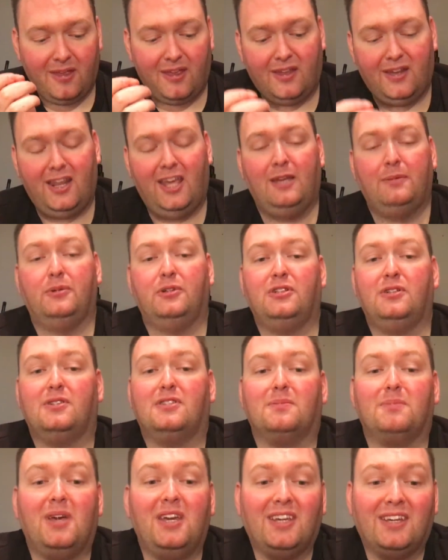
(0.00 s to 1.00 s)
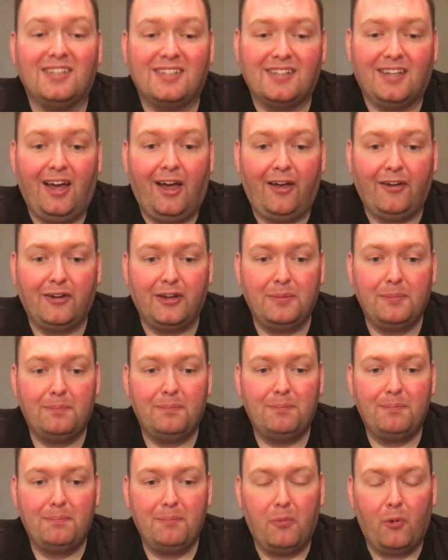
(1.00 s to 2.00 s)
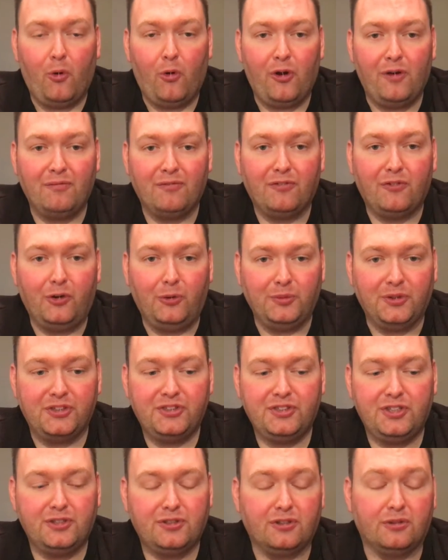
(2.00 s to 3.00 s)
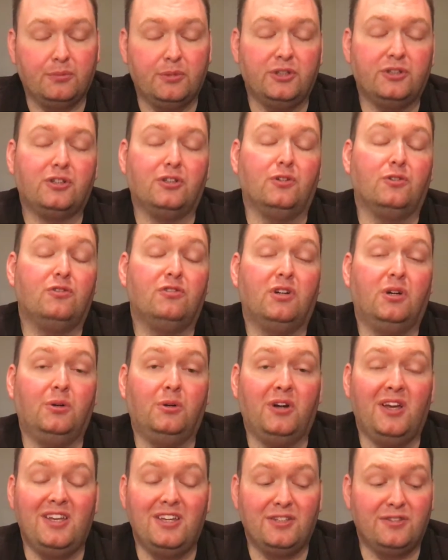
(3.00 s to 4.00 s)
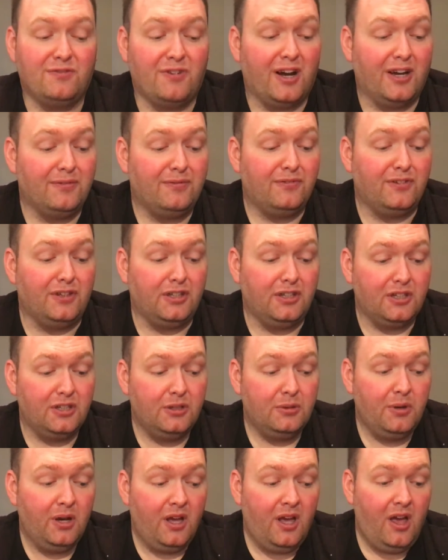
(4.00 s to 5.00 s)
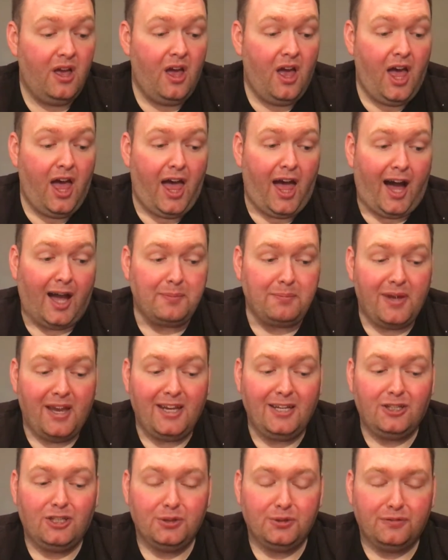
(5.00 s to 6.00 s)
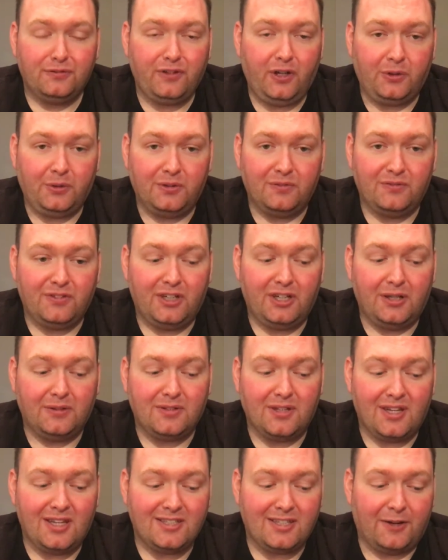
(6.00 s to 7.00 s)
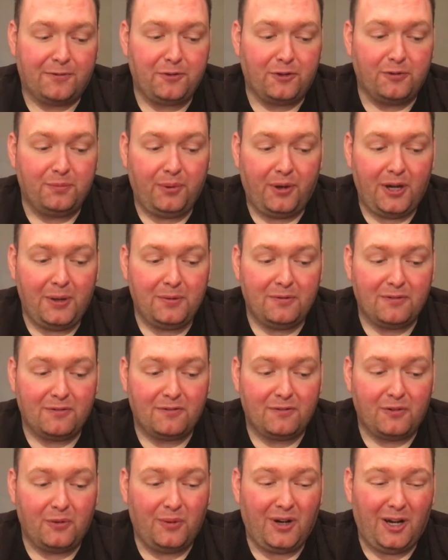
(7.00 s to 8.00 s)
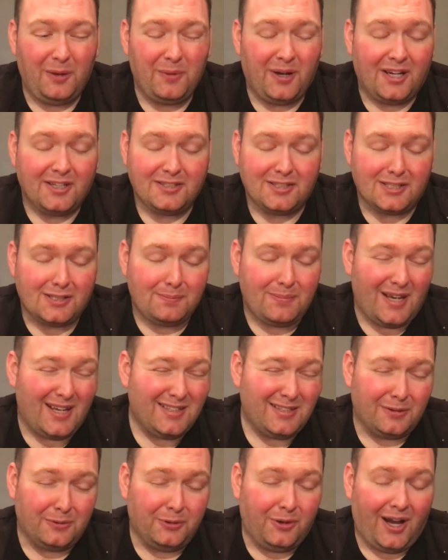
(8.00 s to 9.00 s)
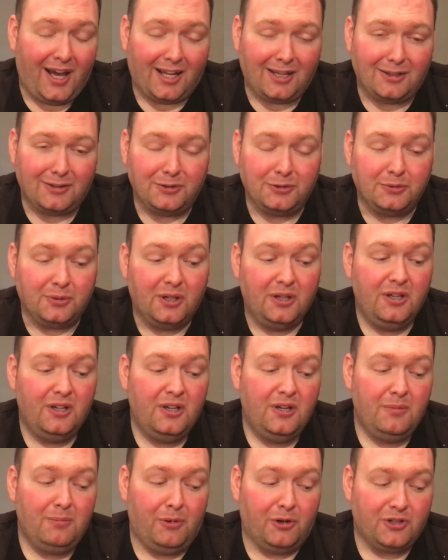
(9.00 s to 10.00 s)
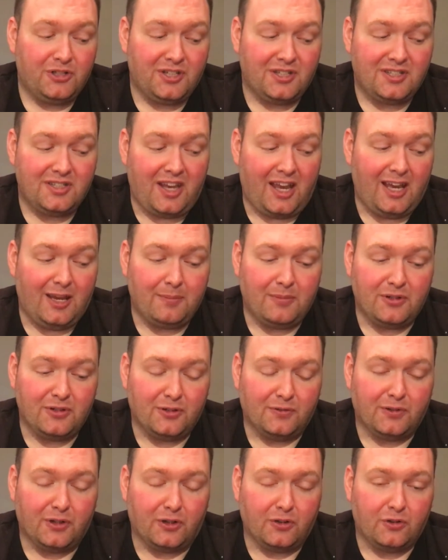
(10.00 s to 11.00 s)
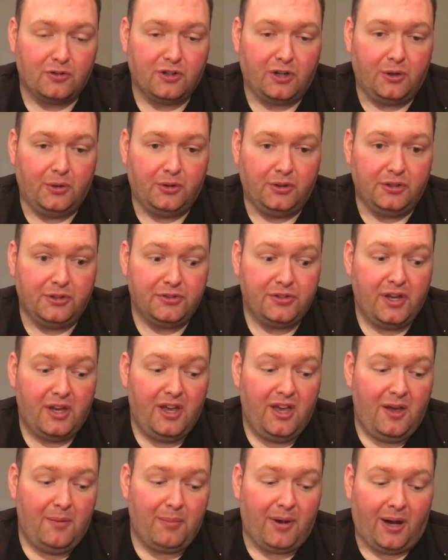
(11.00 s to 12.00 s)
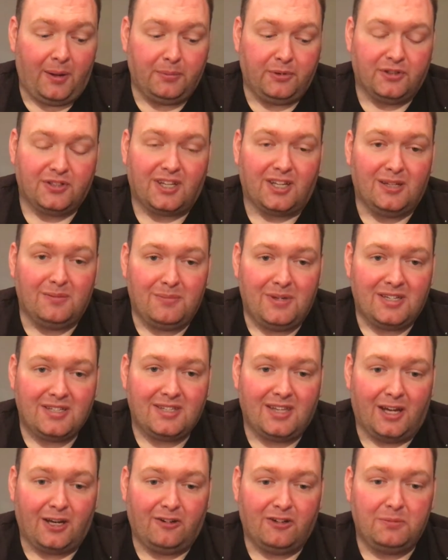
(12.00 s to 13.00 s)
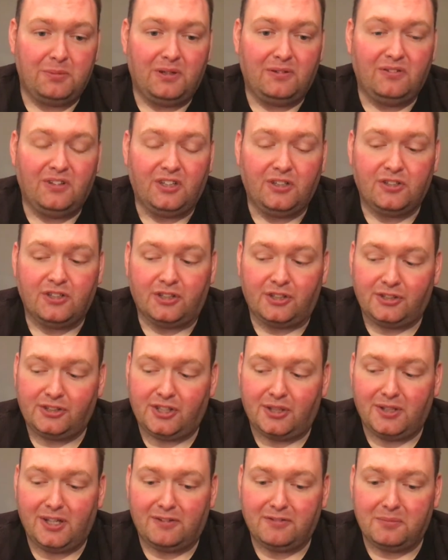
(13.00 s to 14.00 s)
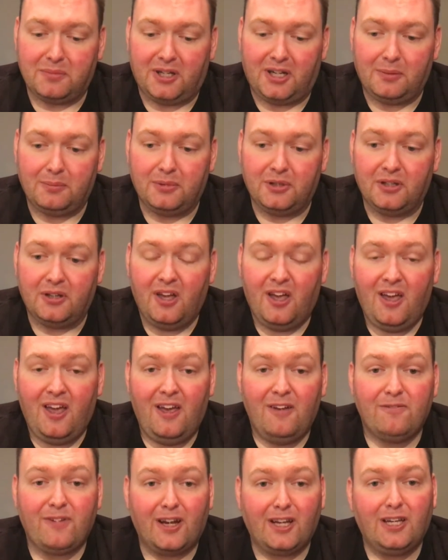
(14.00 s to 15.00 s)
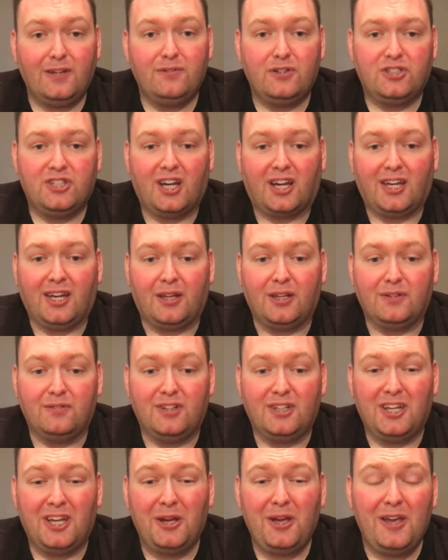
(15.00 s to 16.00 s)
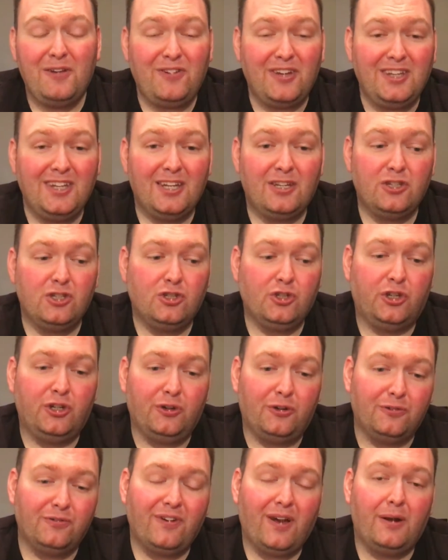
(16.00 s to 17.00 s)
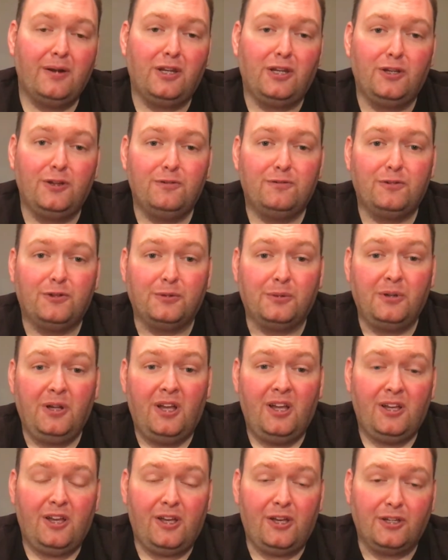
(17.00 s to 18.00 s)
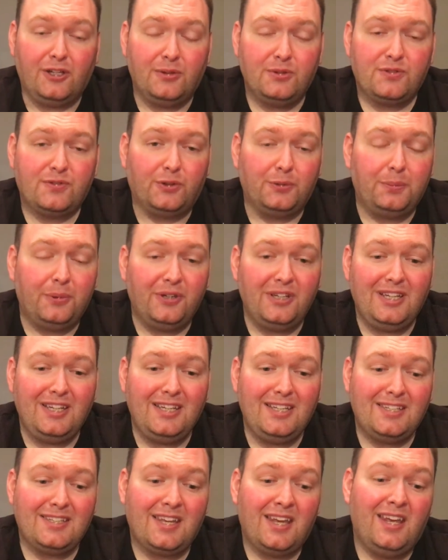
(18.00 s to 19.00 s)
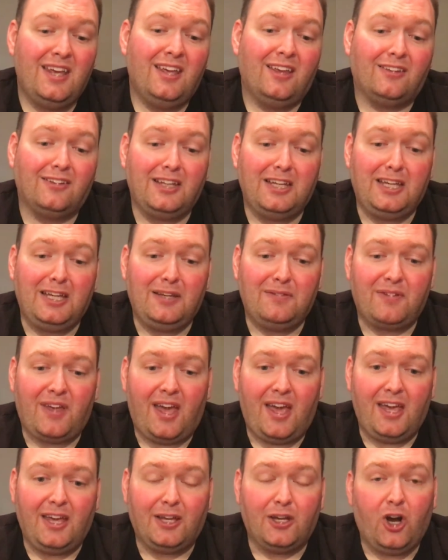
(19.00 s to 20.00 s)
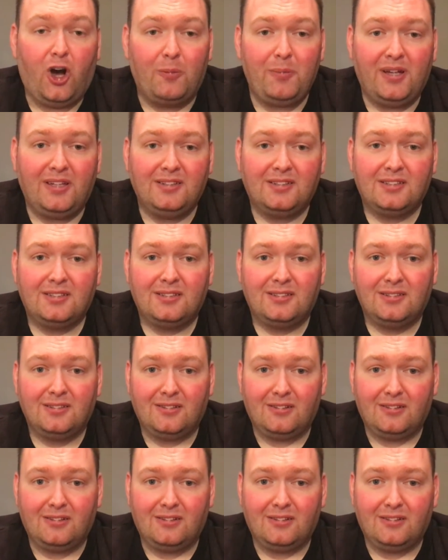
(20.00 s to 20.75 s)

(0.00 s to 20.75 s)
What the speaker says: enabled you to make a slightly more informed decision on which controller is right for you. I may do a follow-up video to this after I've played with it for a while, but I suspect it will handle much the same as other controllers, but I'm just going to miss that grippy feature, so never mind it. Thank you for checking out the video. If you did enjoy it or found it useful, please leave a comment,